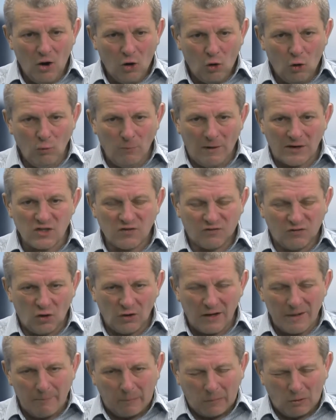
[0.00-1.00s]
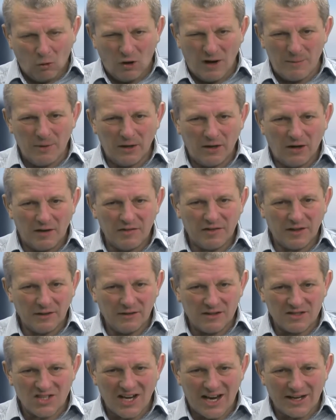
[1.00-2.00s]
almost full employment, I think
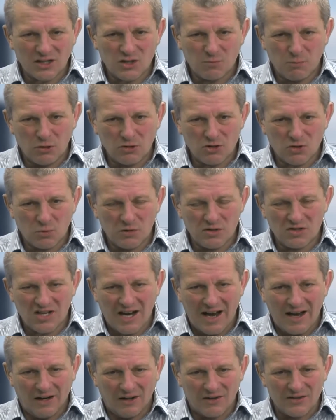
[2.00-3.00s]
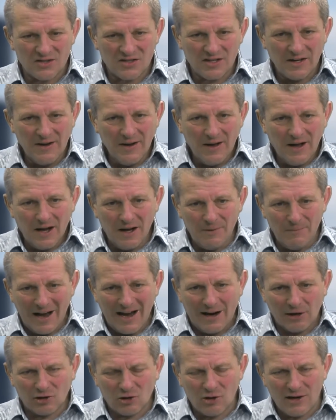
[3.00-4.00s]
the textbooks would tell us.
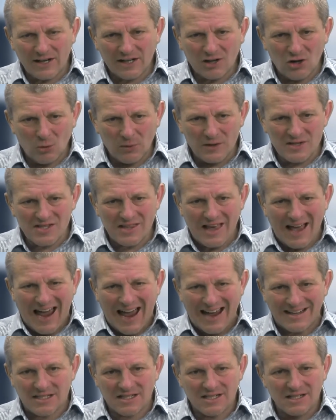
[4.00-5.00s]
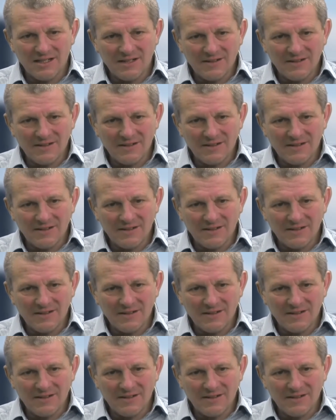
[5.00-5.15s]
How critical is that?